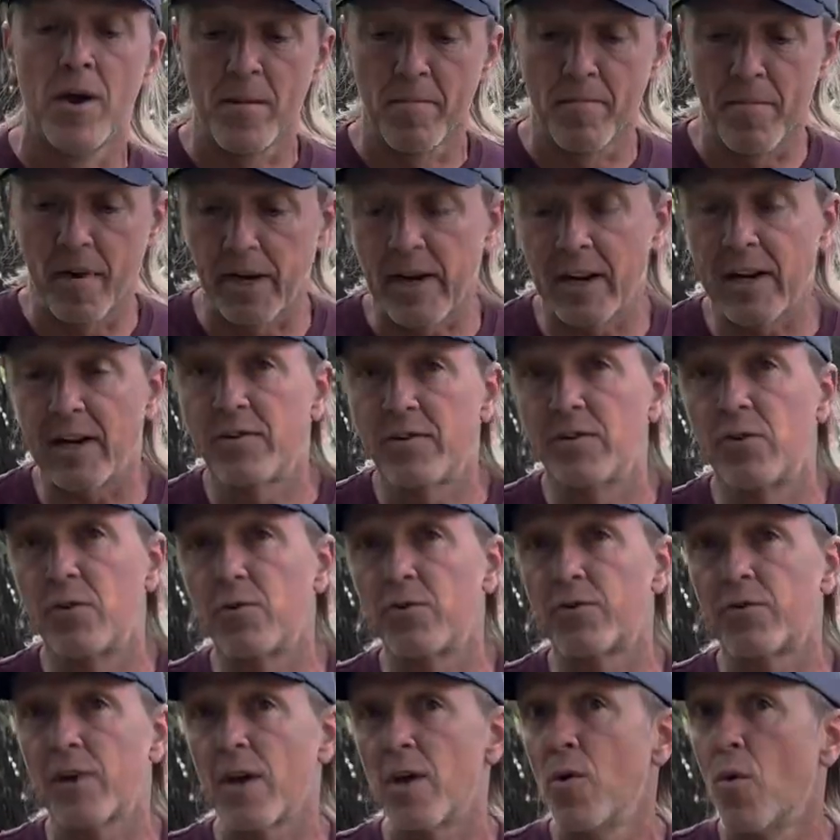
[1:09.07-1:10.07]
Monday to
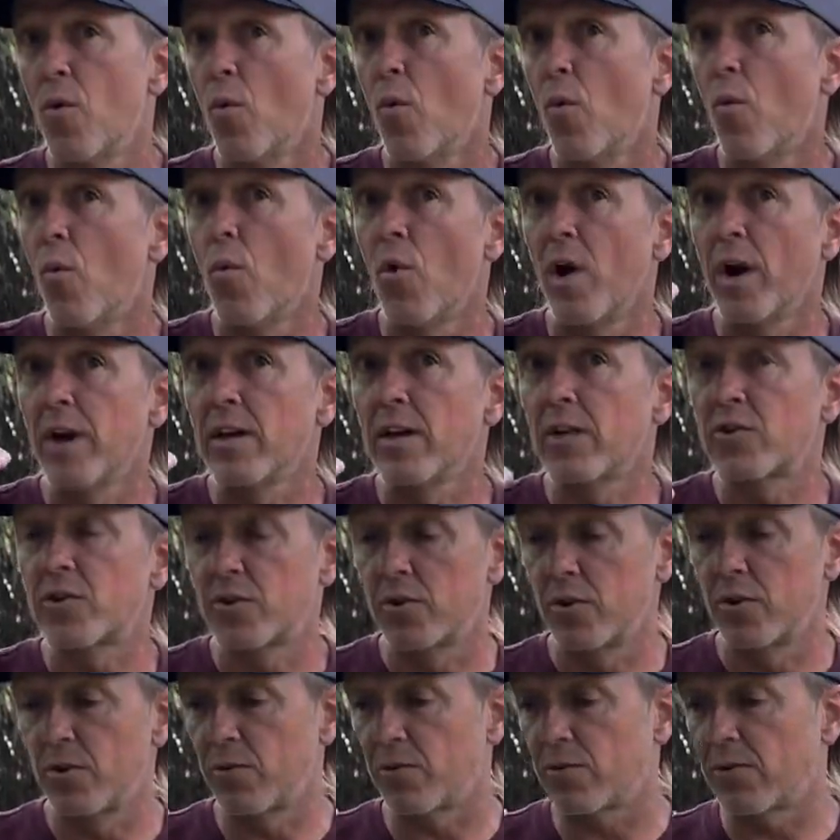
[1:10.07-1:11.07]
Tuesday, 1 inch.
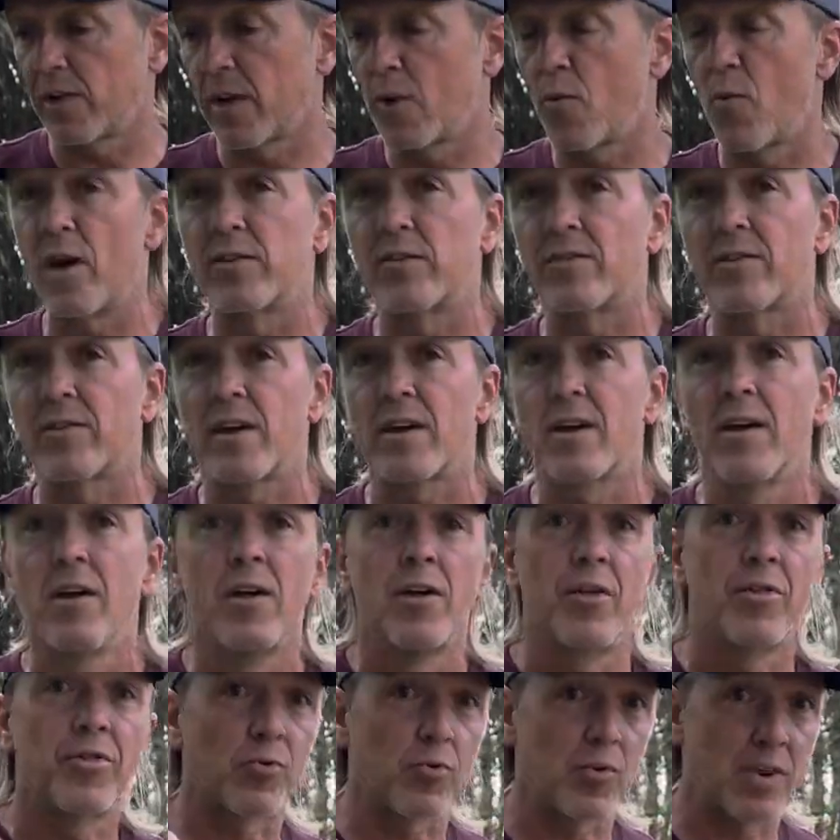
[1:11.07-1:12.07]
Tuesday to Wednesday,
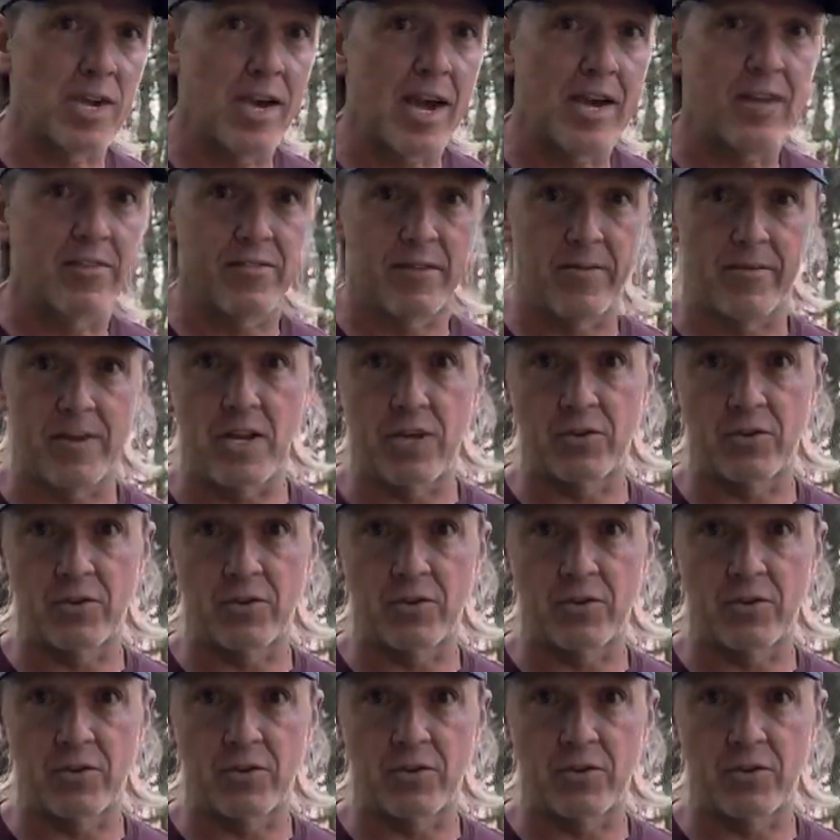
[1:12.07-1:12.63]
3/8 of an